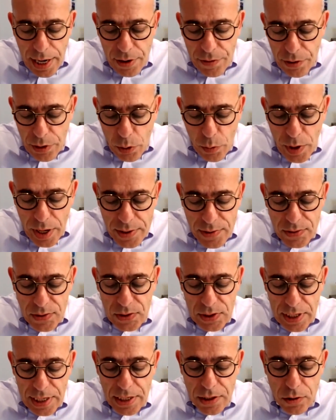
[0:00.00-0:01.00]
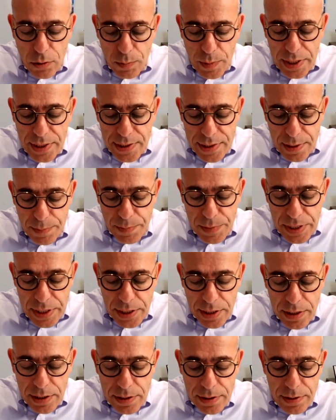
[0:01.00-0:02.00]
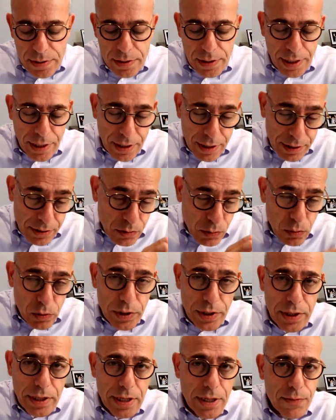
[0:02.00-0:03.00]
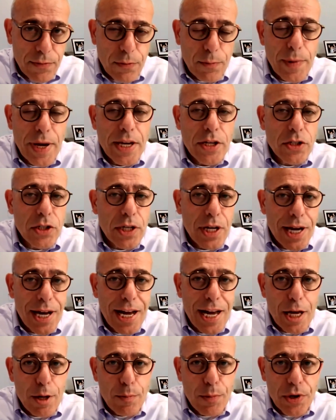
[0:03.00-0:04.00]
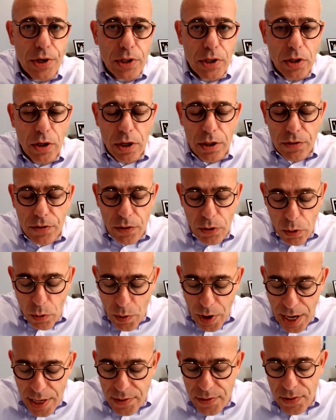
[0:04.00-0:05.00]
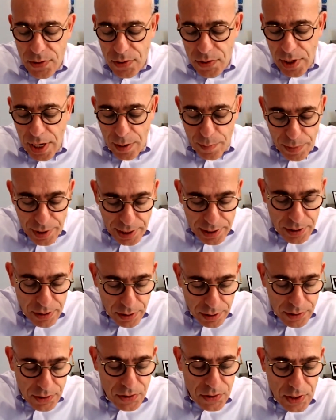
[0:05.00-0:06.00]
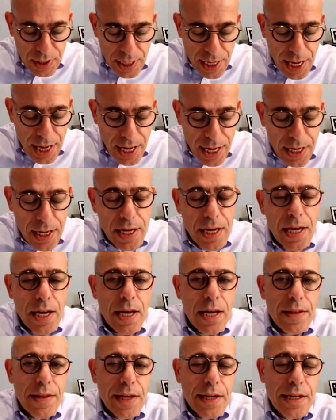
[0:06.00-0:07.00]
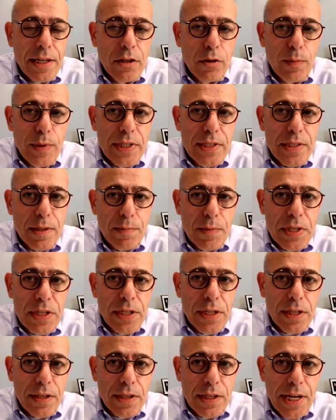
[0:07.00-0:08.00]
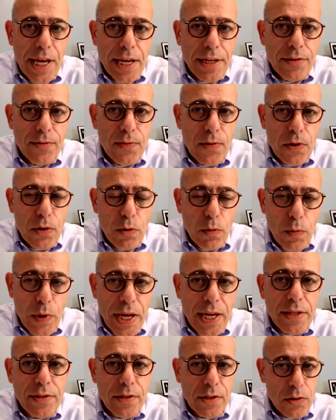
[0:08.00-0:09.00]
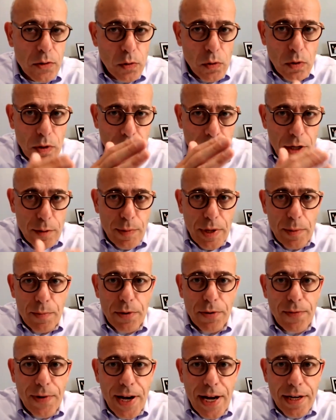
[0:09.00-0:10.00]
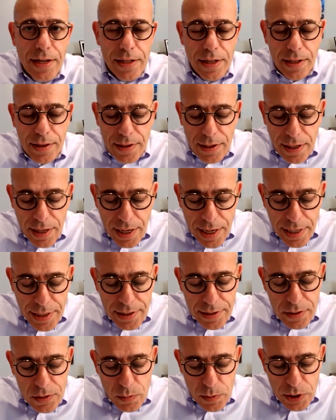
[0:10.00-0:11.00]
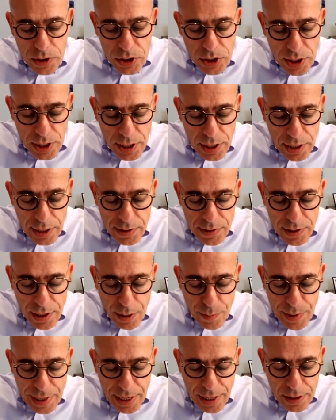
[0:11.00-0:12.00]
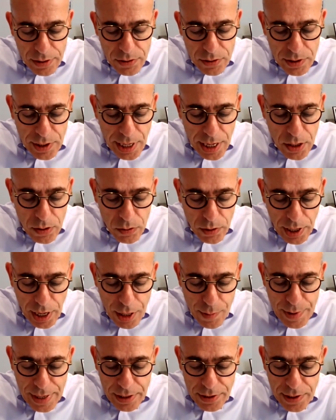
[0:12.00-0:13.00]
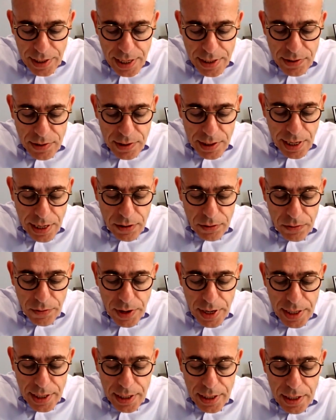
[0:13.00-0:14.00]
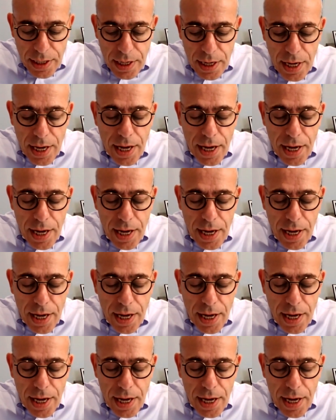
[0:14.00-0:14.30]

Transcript: requests need to be submitted, and it's all in the information, hybrid.requests@blood.ca. They need to be submitted in the next few weeks. It's all going to be provided in the guidance, which is coming out today or came out yesterday already.